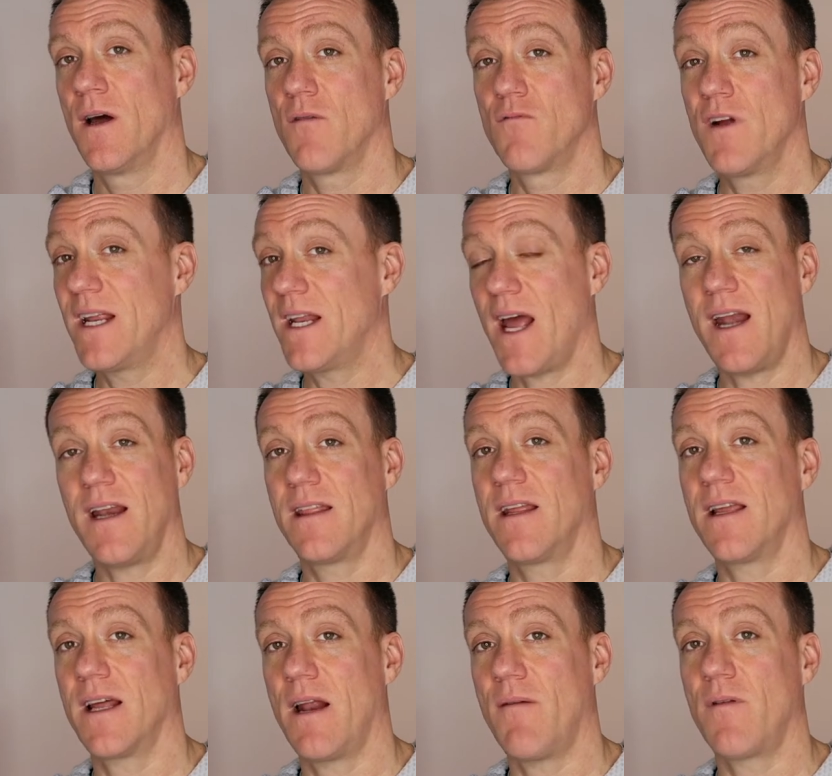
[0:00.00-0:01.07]
read
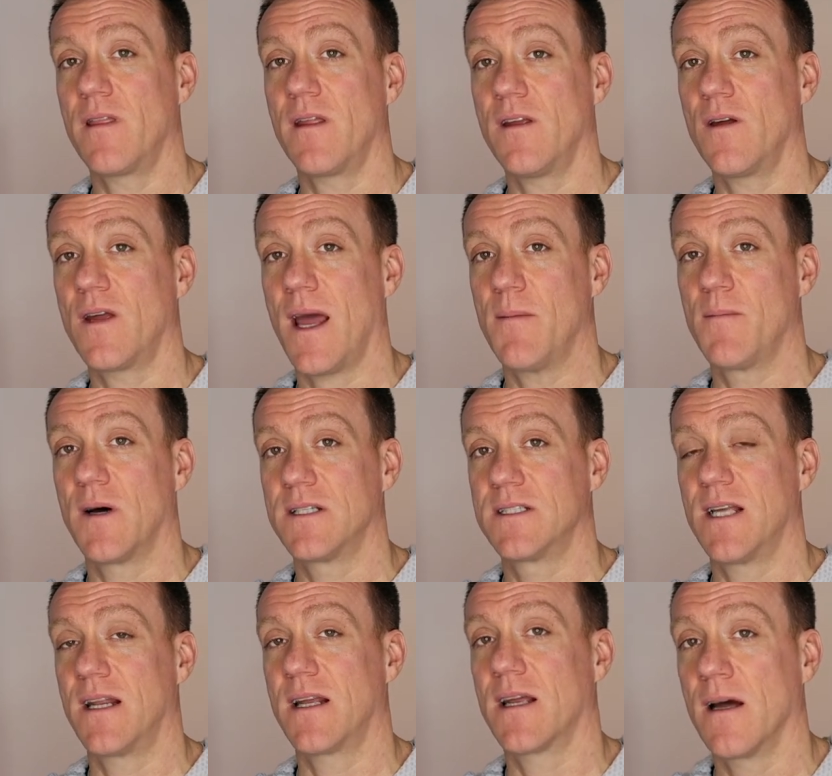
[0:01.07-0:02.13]
anything and everything you can by
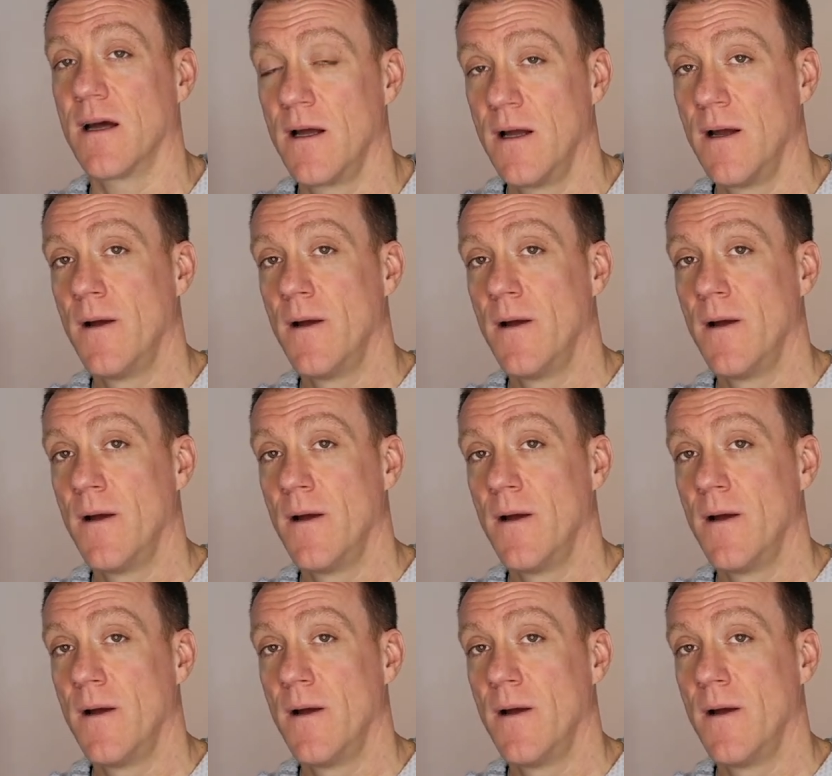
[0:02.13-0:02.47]
Seneca.